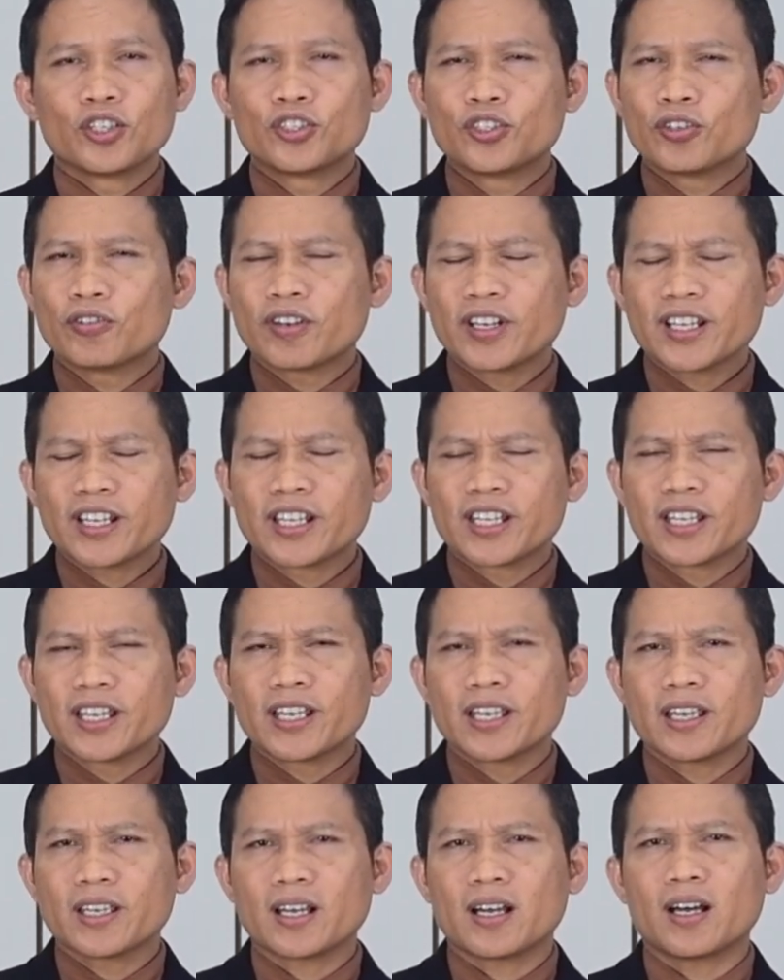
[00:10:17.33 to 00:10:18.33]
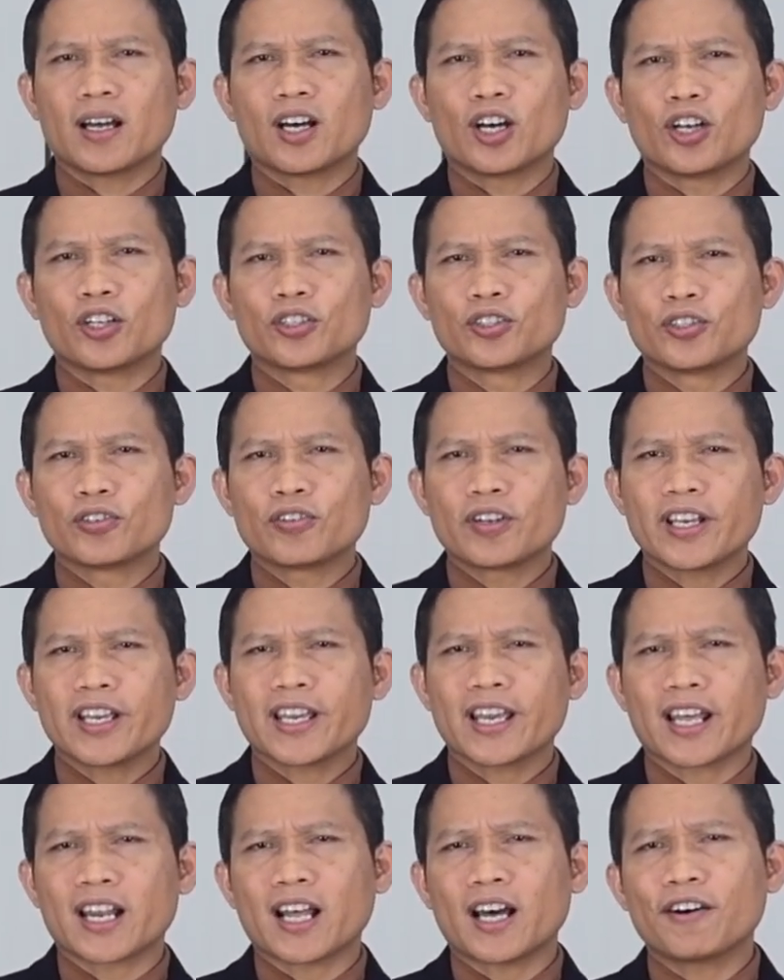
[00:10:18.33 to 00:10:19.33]
During
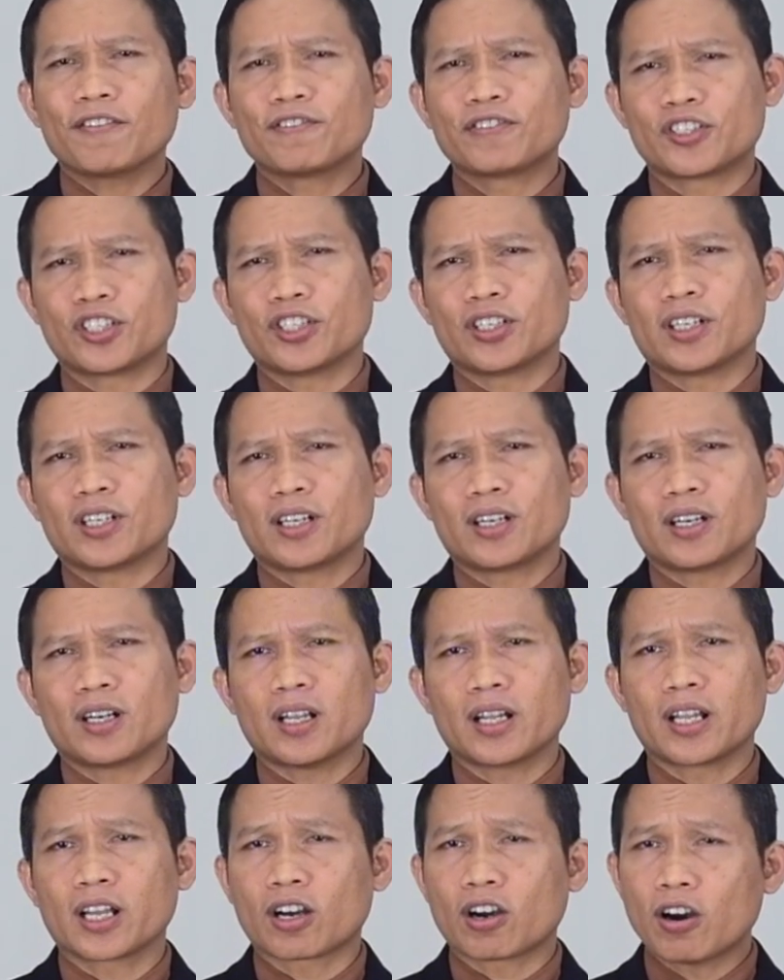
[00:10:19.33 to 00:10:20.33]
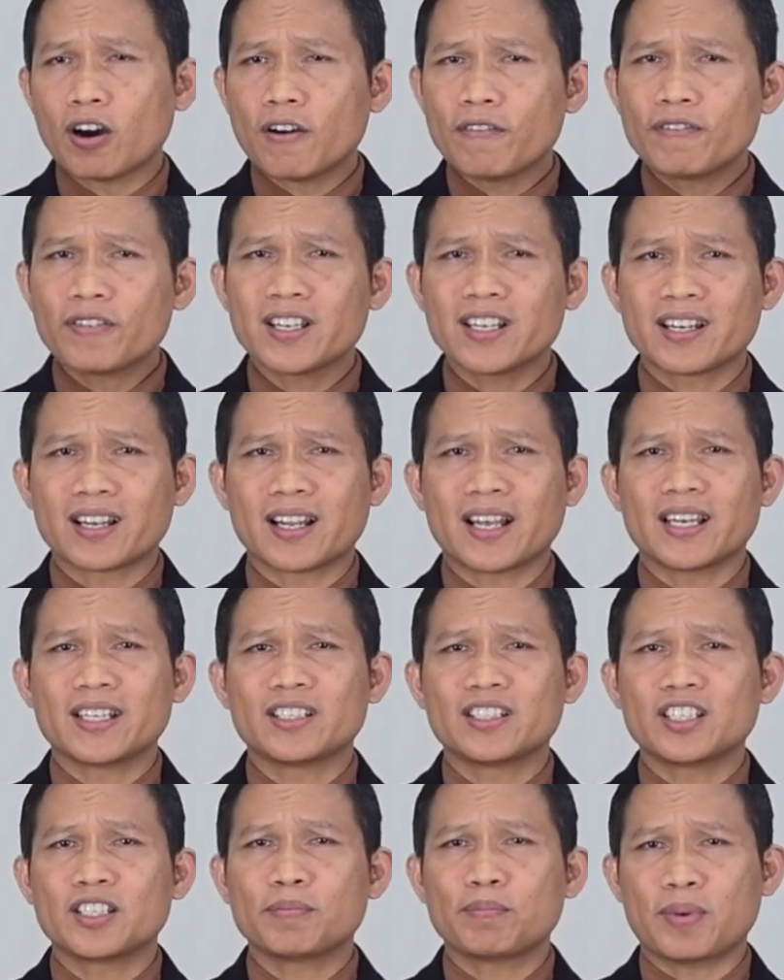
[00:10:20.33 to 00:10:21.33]
and after the
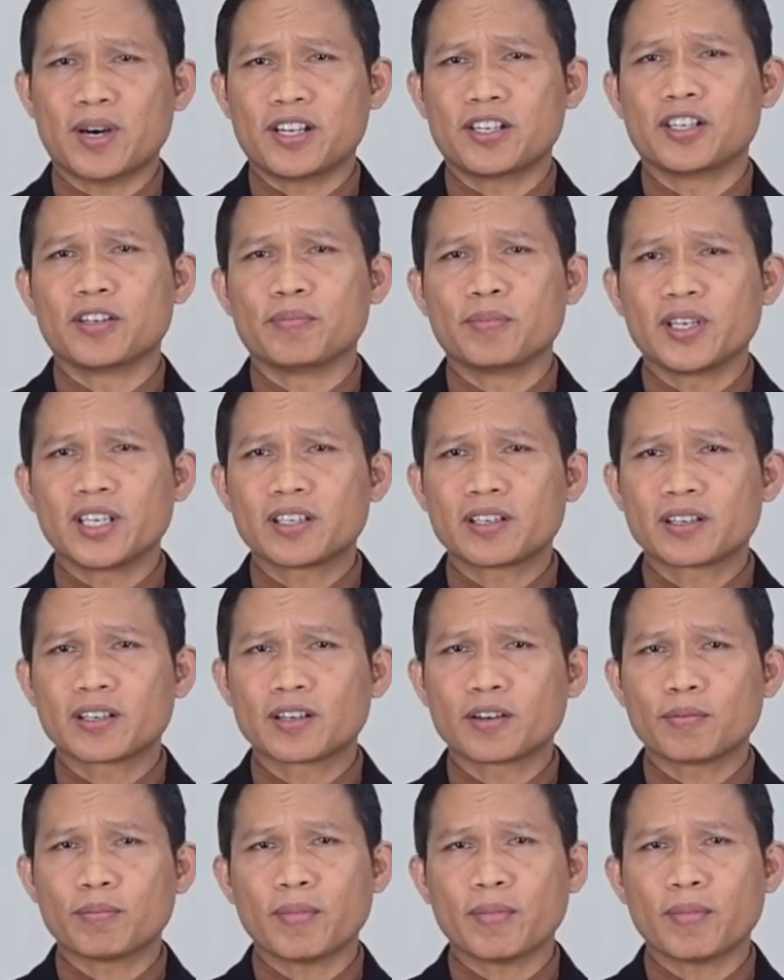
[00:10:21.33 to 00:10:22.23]
COVID-19 pandemic,